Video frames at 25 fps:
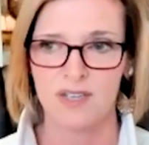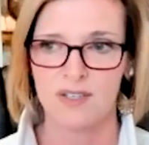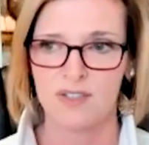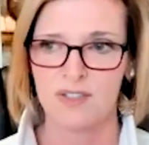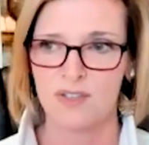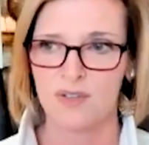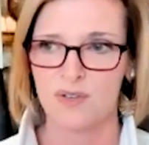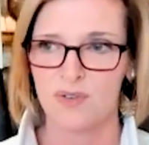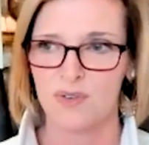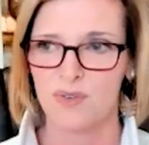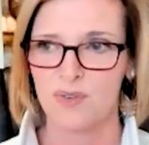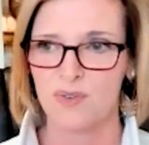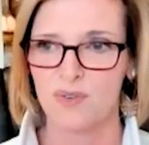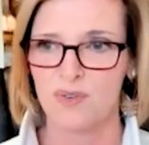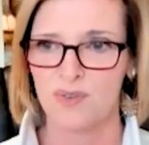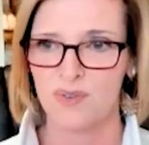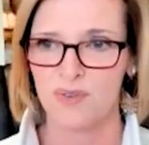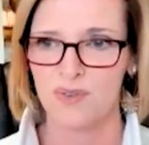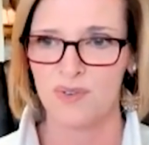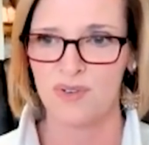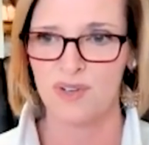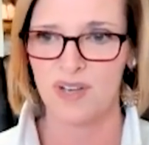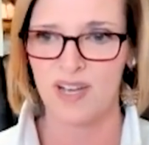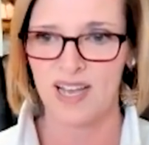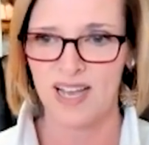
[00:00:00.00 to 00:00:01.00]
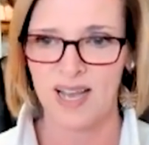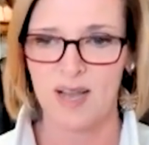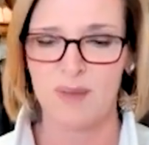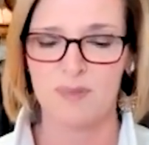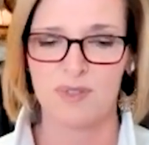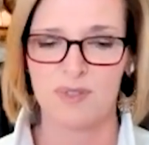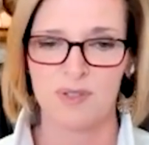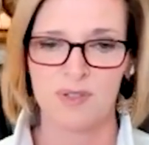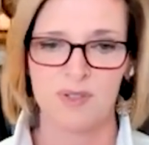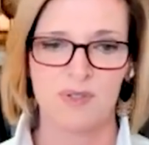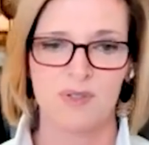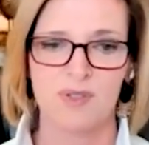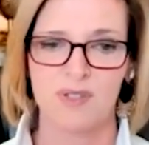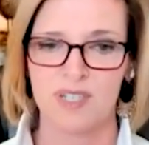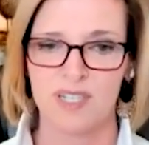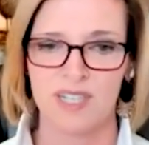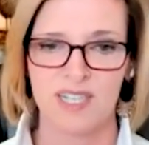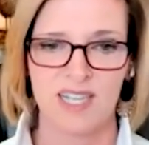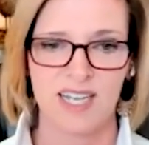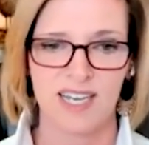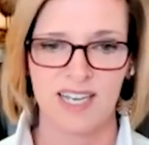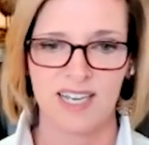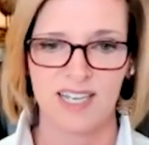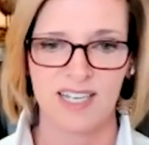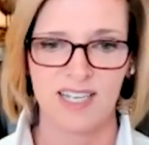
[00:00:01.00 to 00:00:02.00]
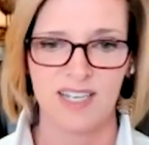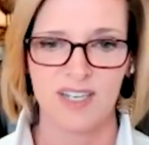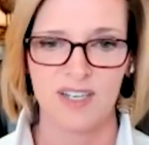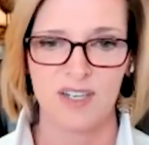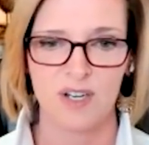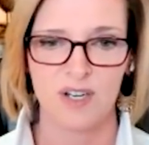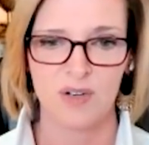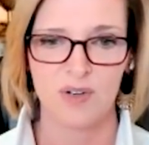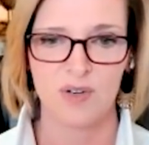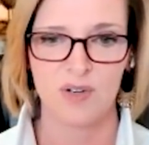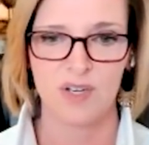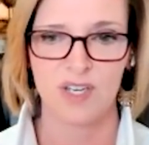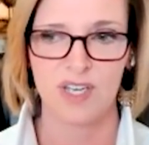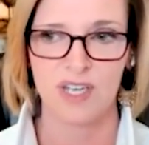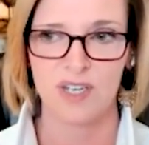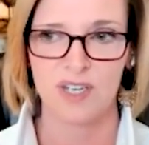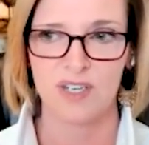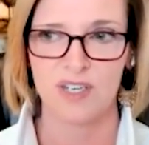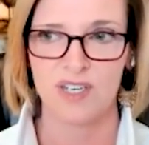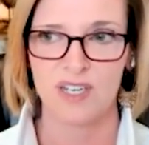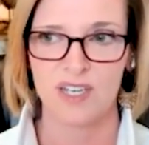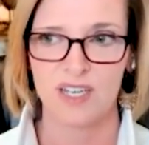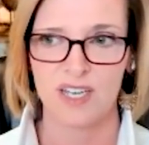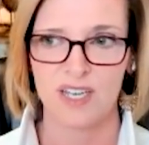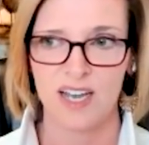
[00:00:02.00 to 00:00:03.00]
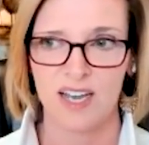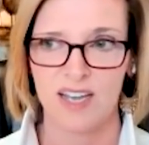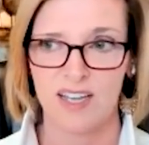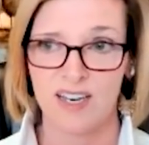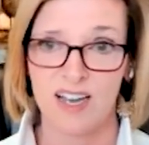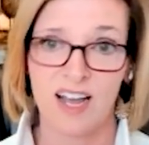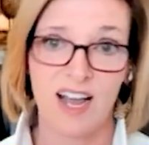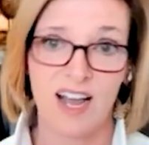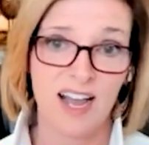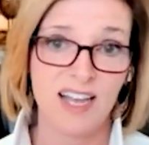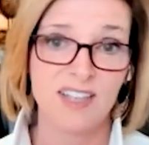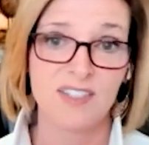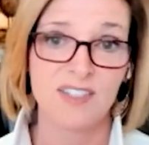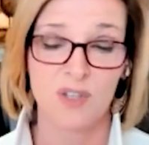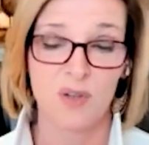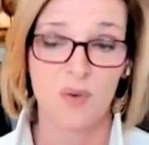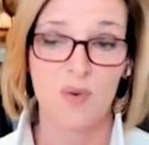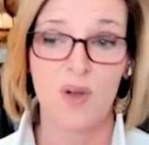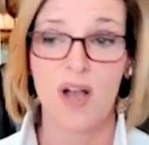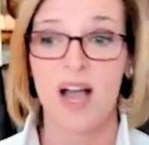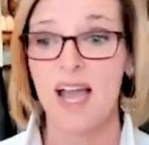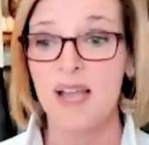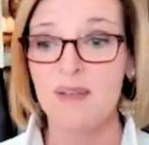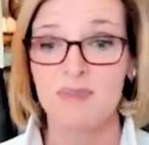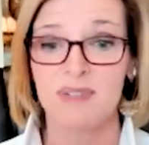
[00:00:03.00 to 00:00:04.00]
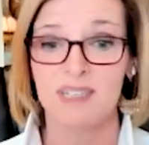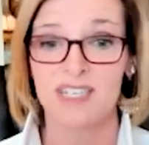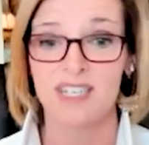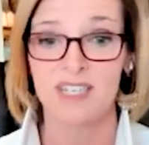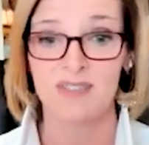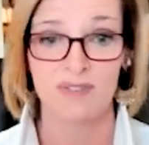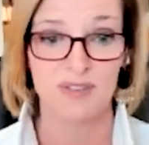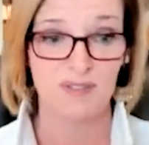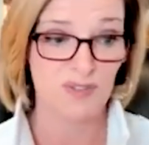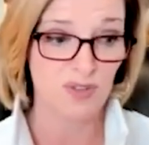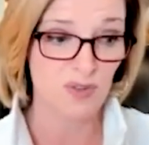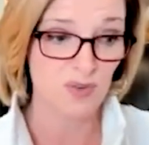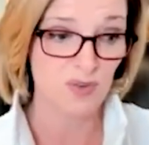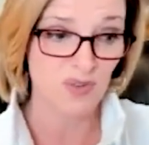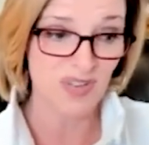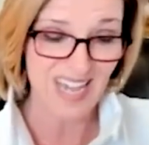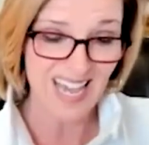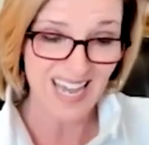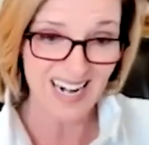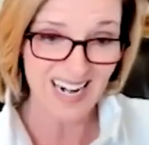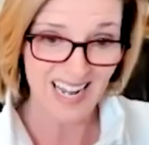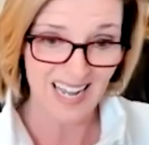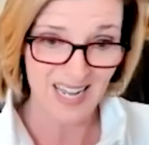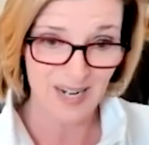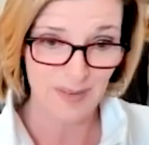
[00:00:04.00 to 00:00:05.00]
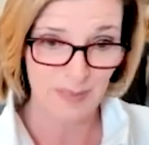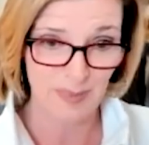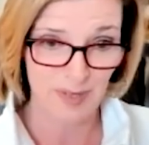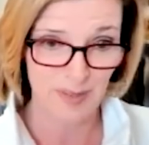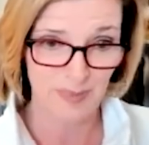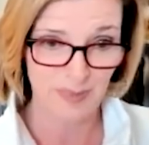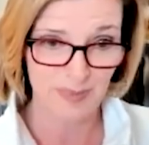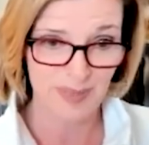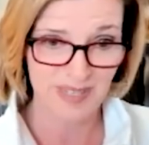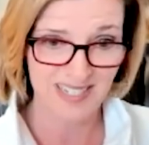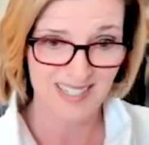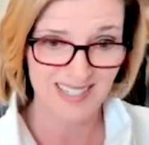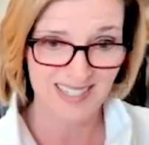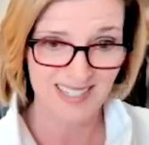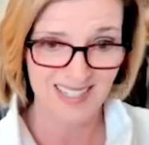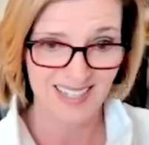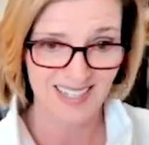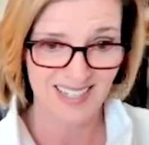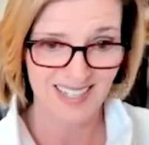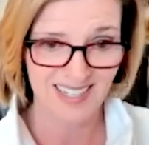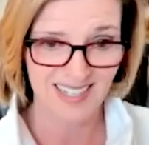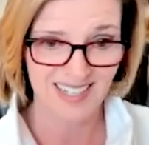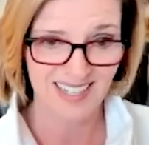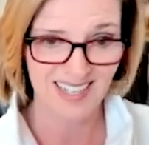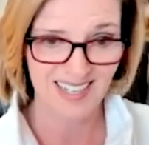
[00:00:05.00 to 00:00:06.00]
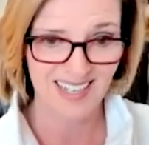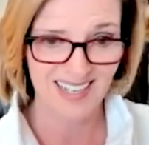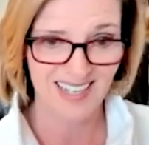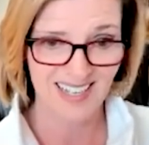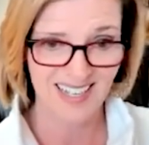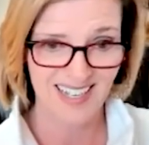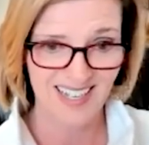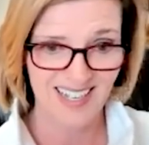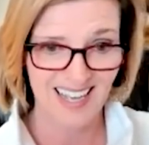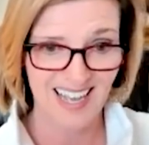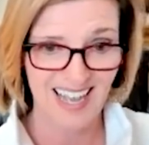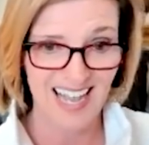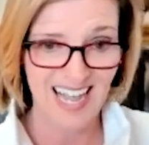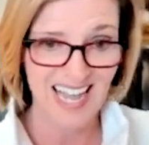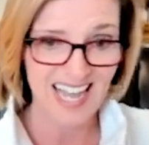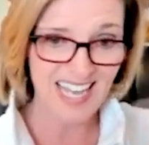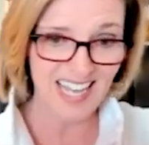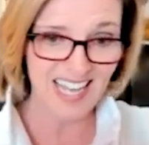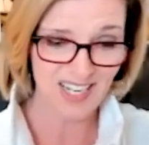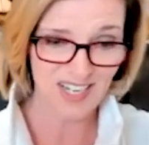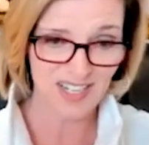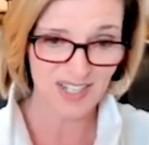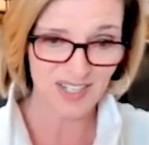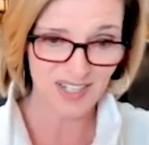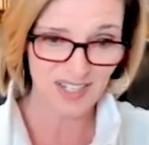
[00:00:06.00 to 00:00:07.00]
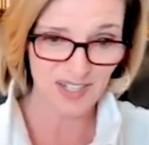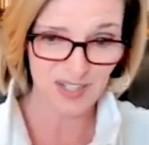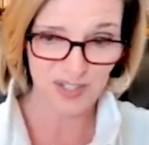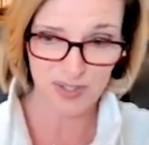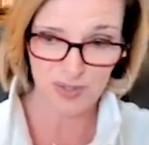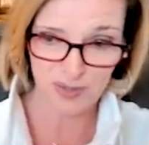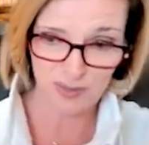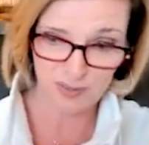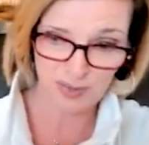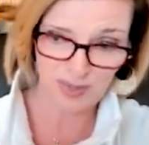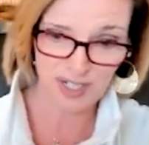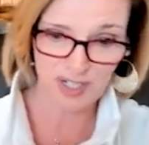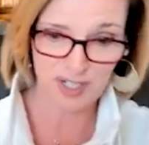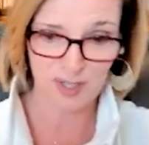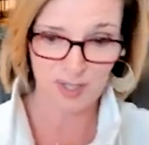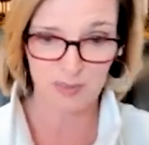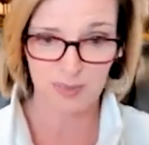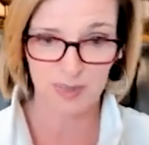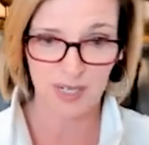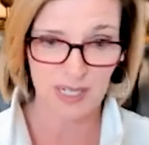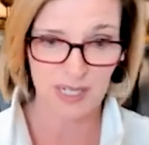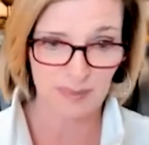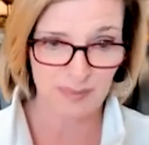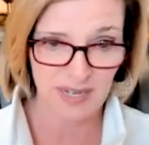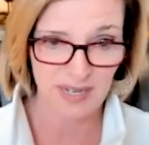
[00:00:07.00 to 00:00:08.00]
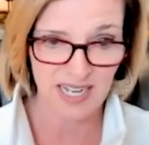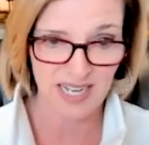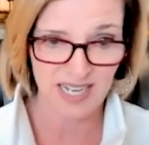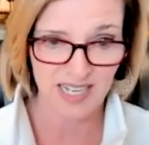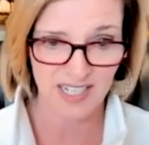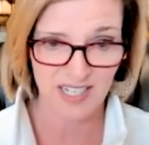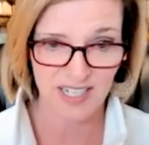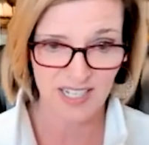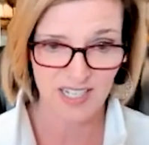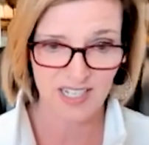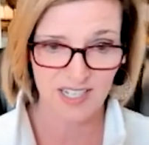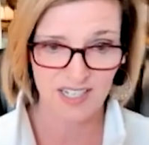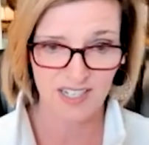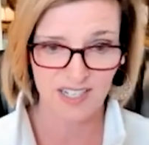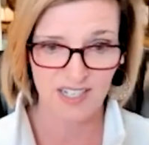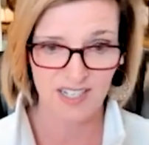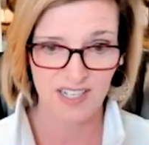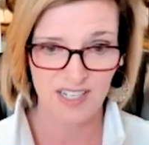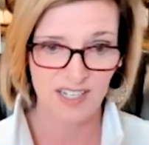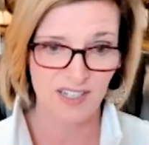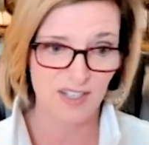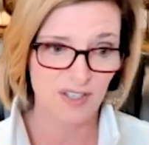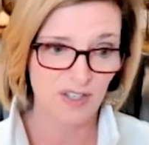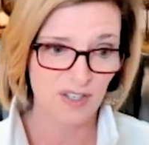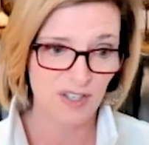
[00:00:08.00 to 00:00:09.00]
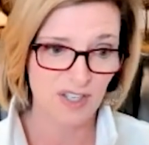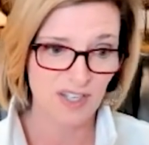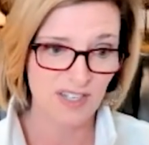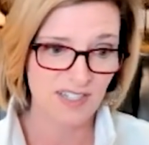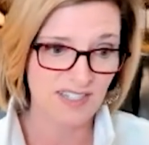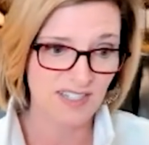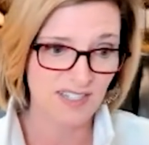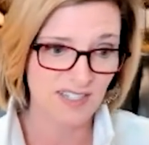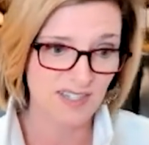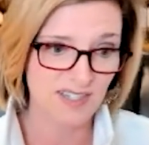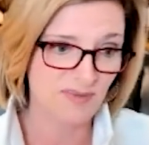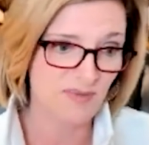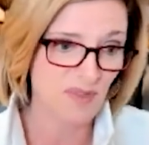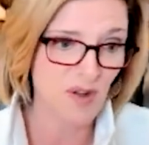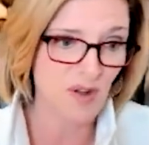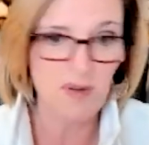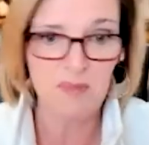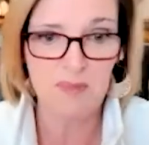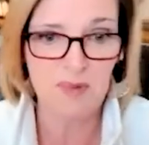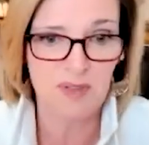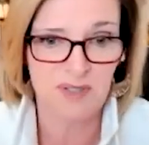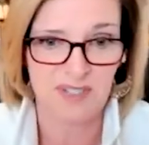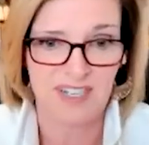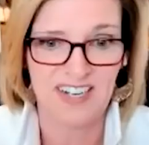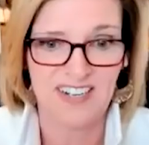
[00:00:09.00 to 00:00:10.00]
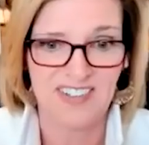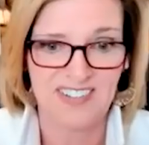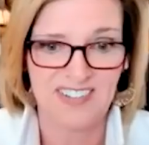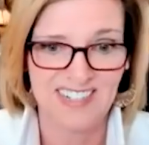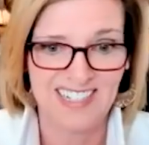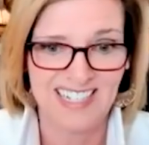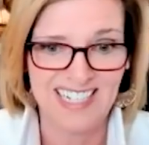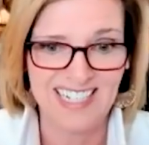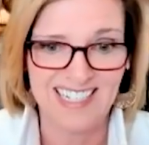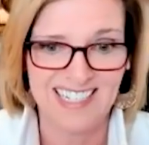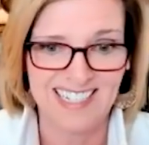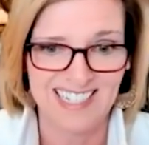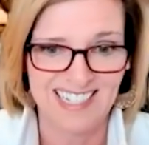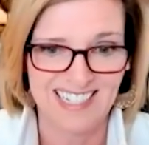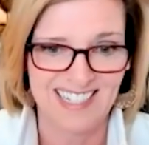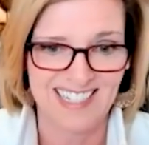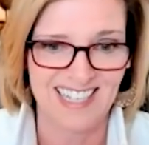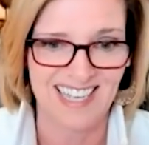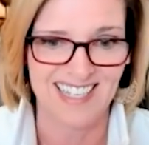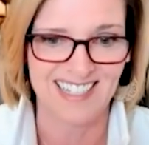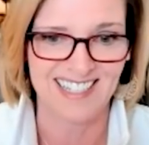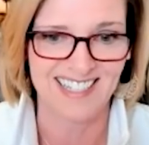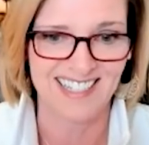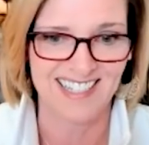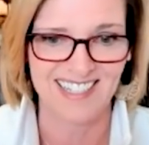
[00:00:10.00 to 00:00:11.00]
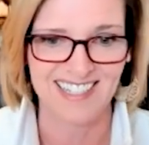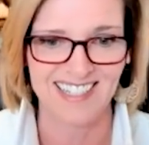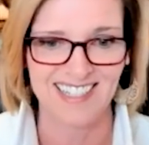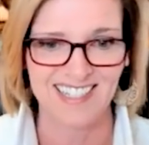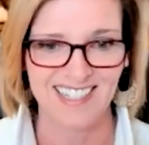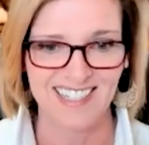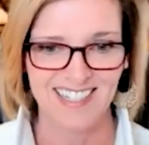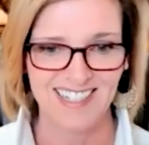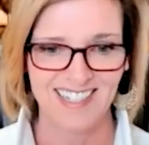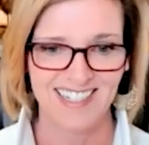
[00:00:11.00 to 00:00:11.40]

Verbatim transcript: So absolutely, like, you know, so I believe if you get on purpose and you bring your brain back, it's almost guaranteed success,